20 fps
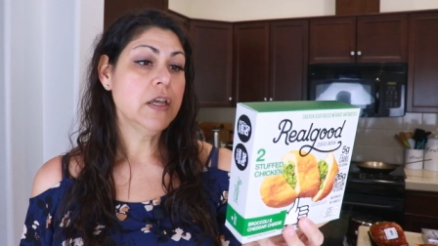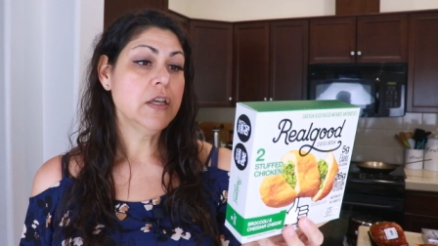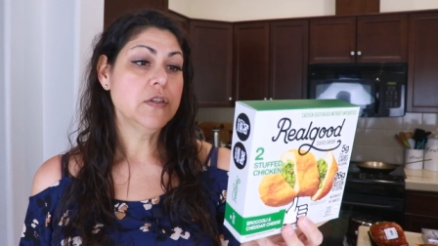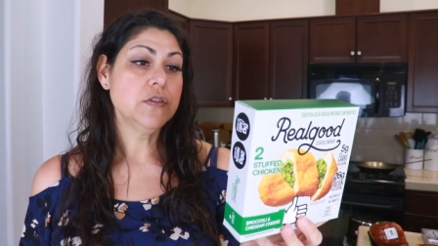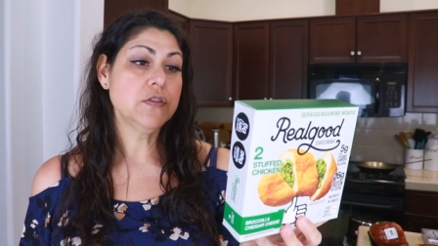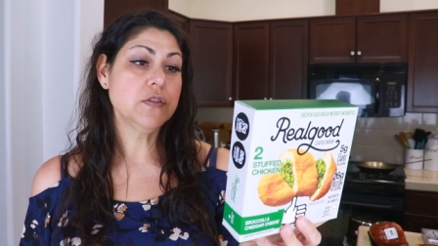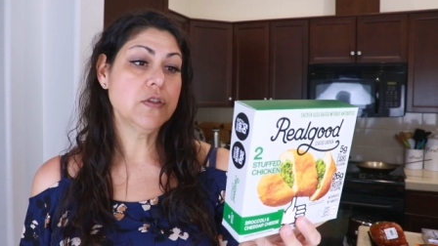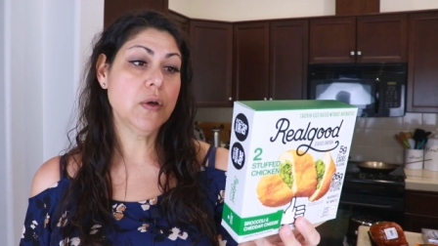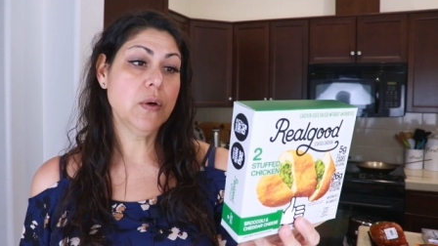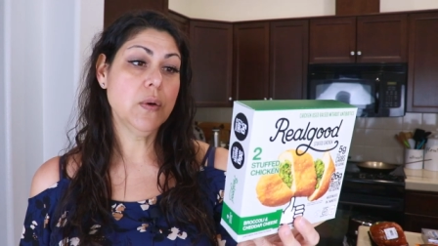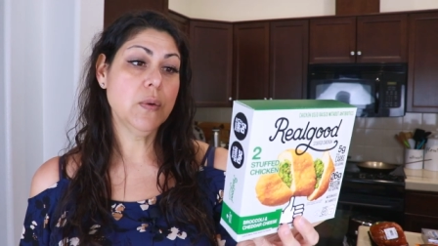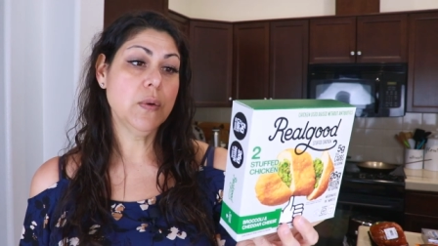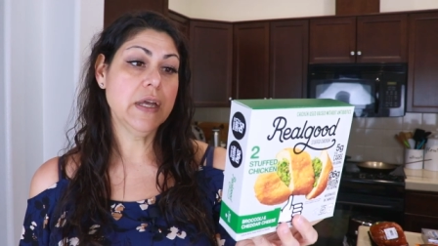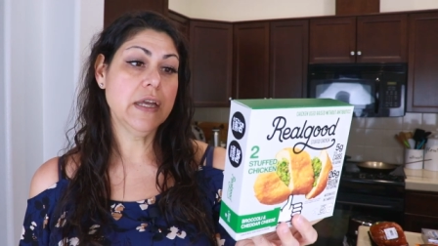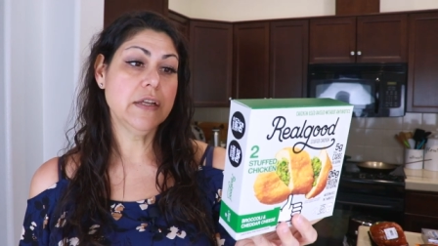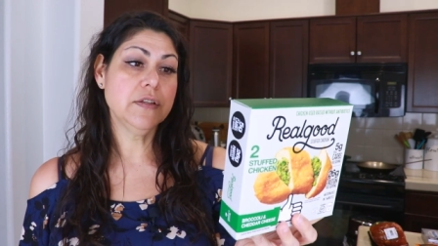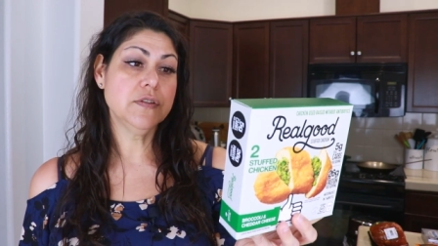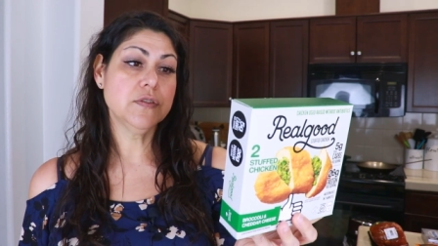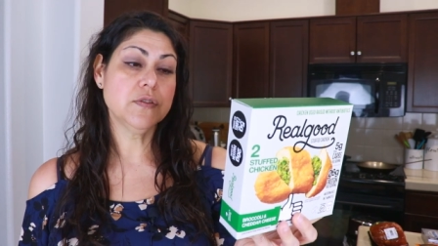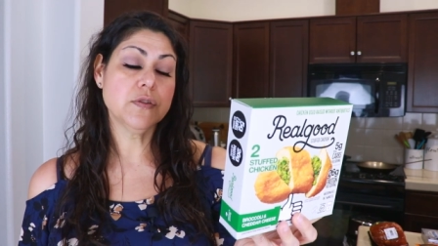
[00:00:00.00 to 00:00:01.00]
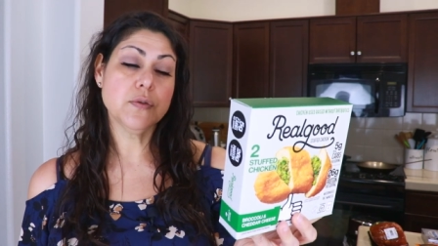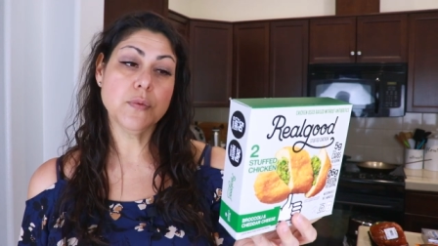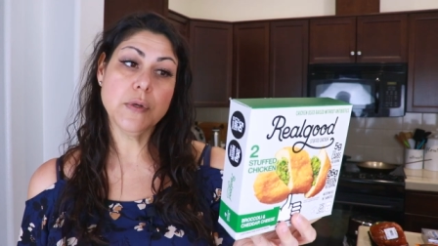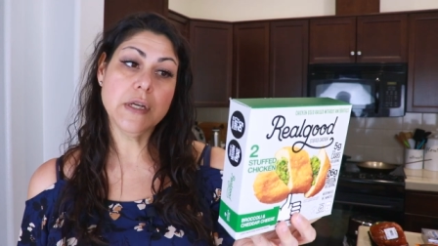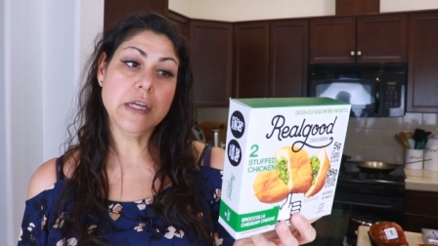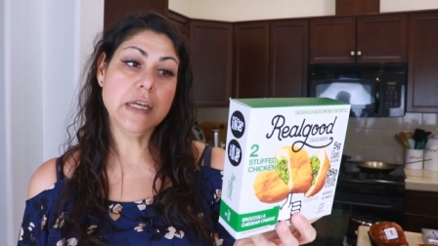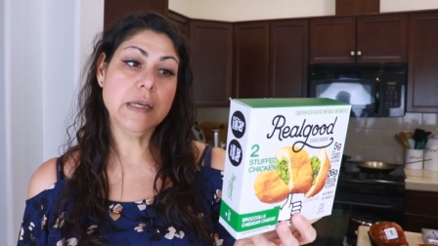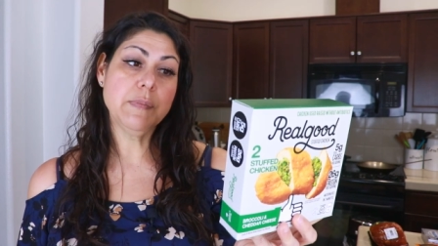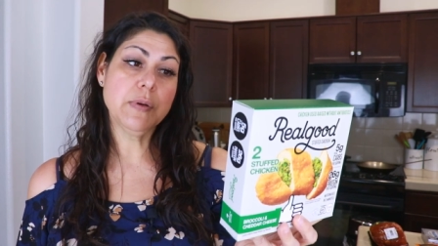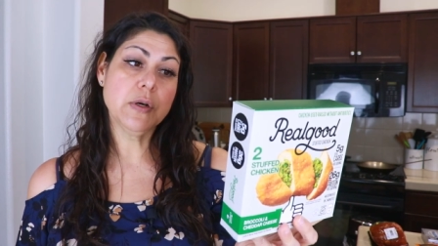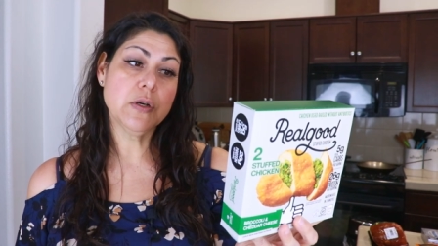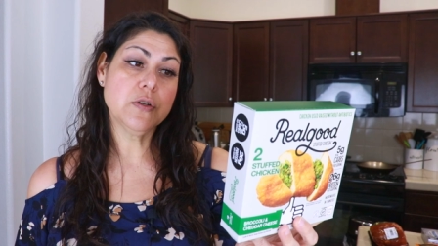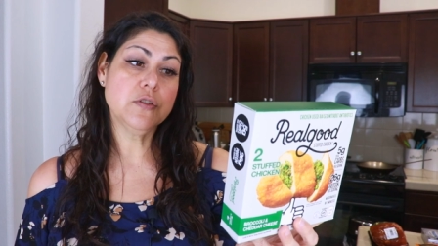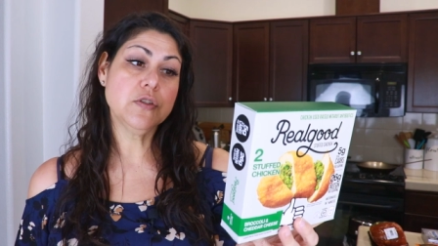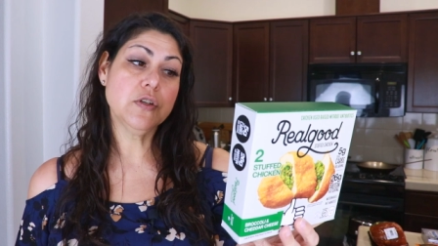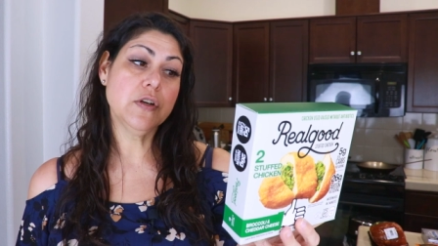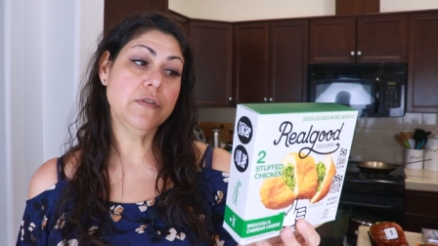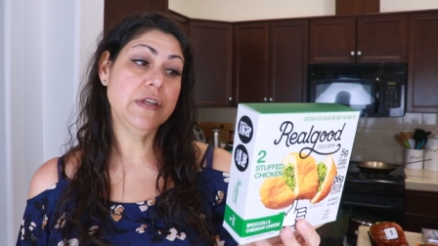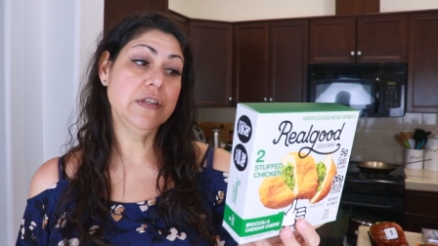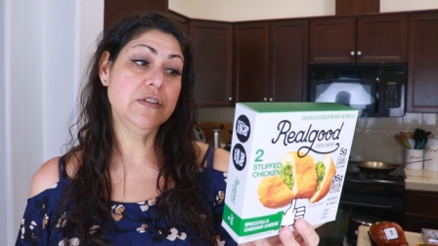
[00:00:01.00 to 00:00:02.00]
So it's three per
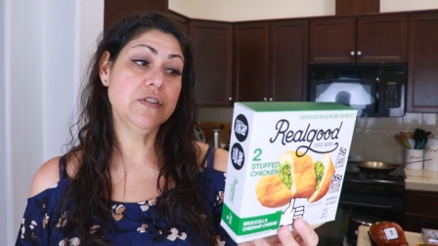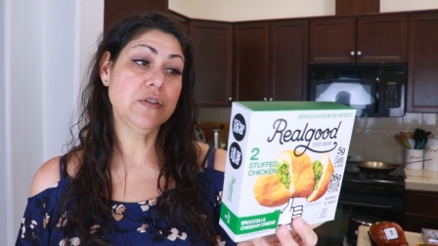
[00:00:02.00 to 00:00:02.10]
serving,